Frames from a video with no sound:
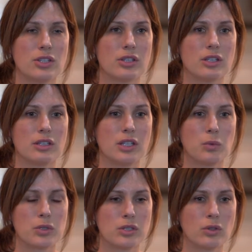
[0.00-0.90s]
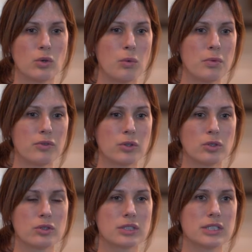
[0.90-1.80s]
and then he was in coma for a
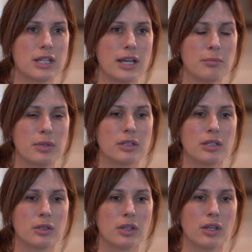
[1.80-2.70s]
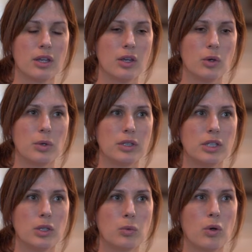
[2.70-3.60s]
long time, and then when
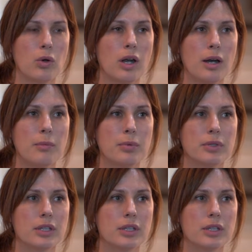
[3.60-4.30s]
he woke up